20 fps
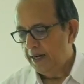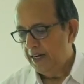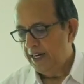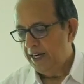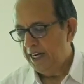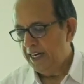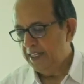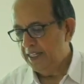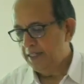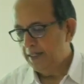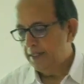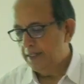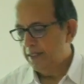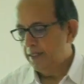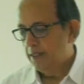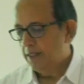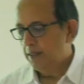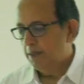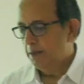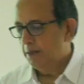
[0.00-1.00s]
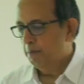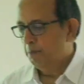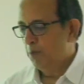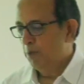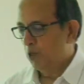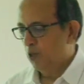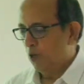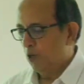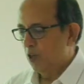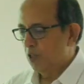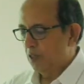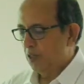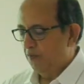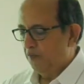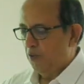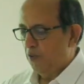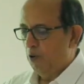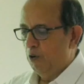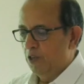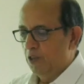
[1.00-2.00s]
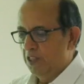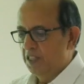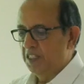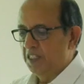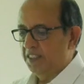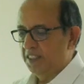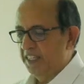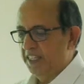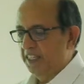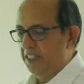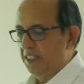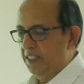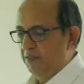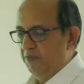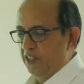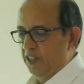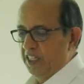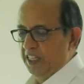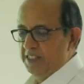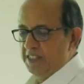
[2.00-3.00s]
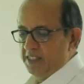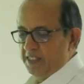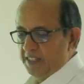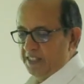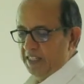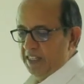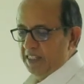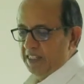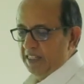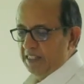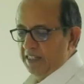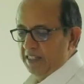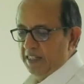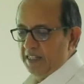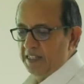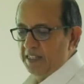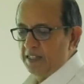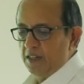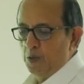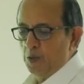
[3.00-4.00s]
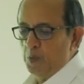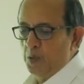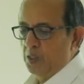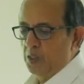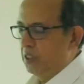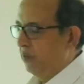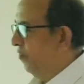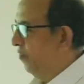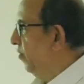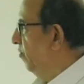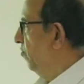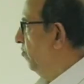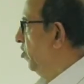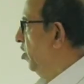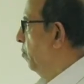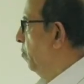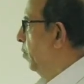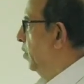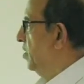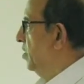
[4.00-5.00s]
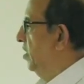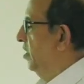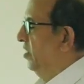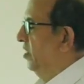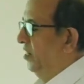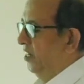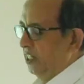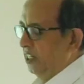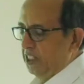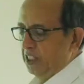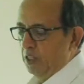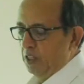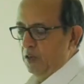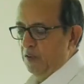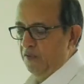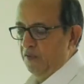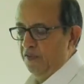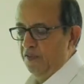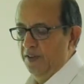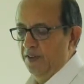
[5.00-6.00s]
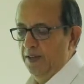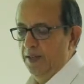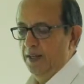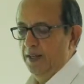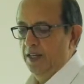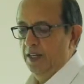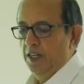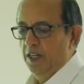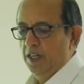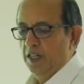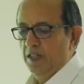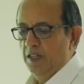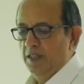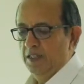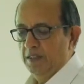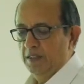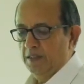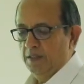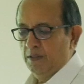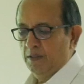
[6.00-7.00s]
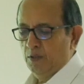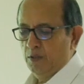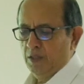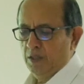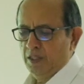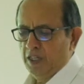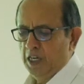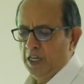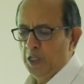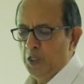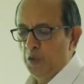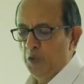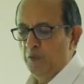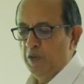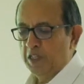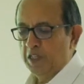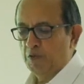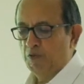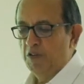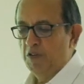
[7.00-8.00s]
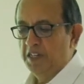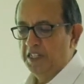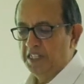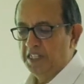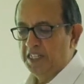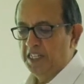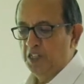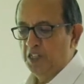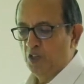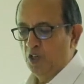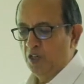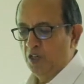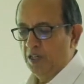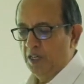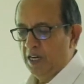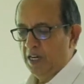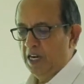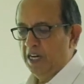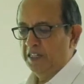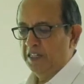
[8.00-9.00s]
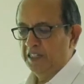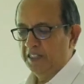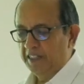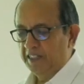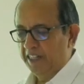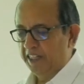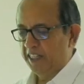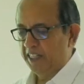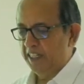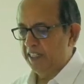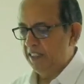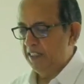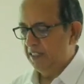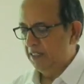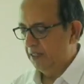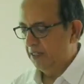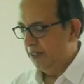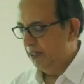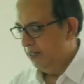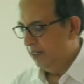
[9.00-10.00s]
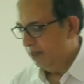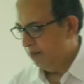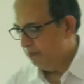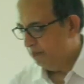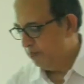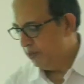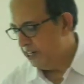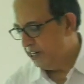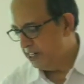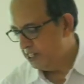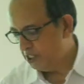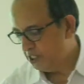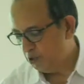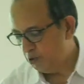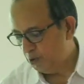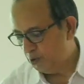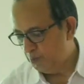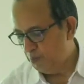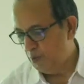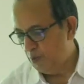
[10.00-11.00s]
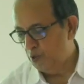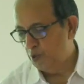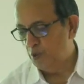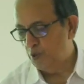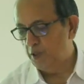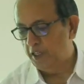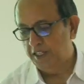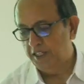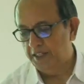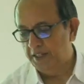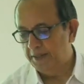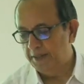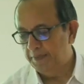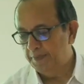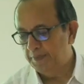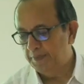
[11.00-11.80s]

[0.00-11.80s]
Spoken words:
And because of all these things, we can say that there is almost a 50% reduction of cardiovascular disease or heart attack and brain stroke both together.